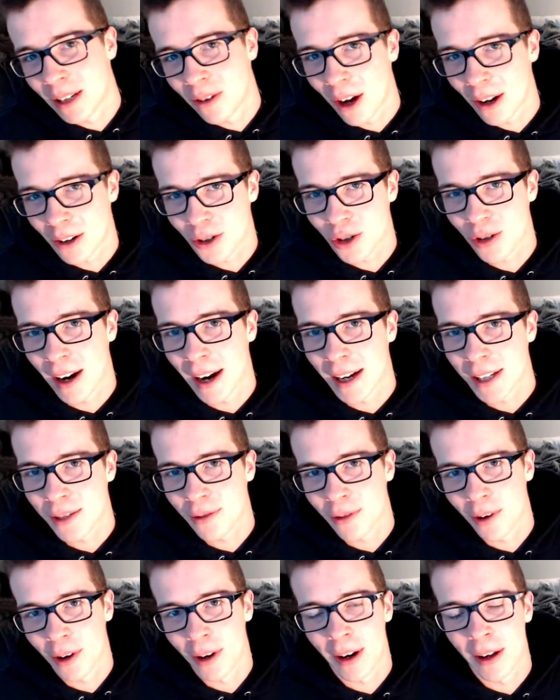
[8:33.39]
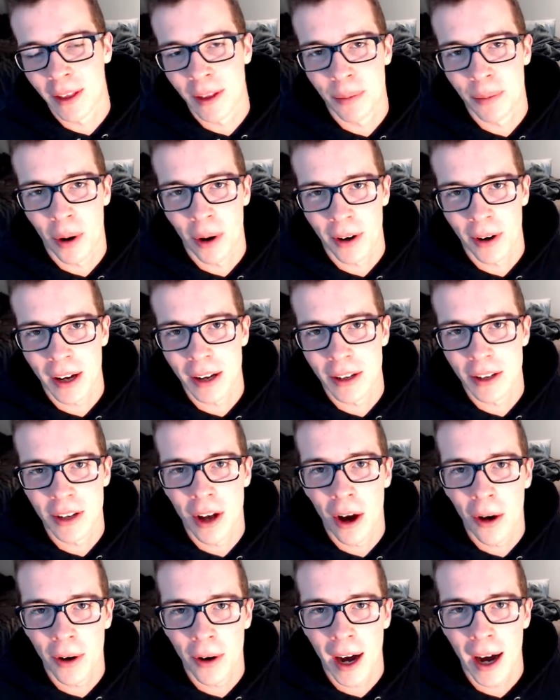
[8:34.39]
log transfer in the park in
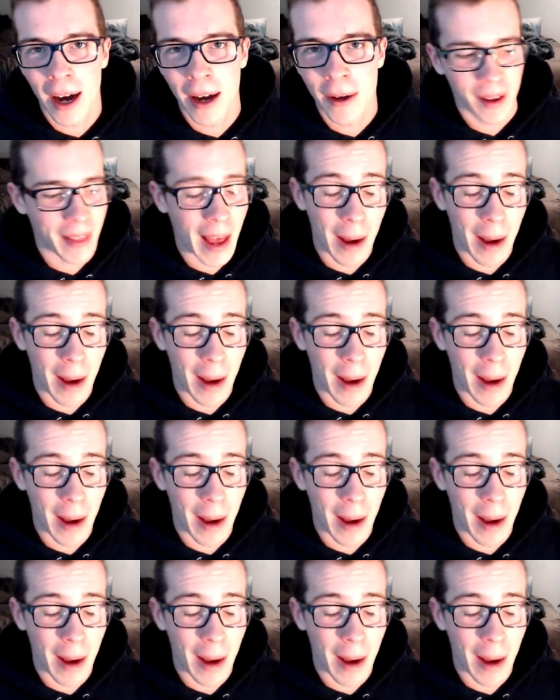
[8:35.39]
Yodai.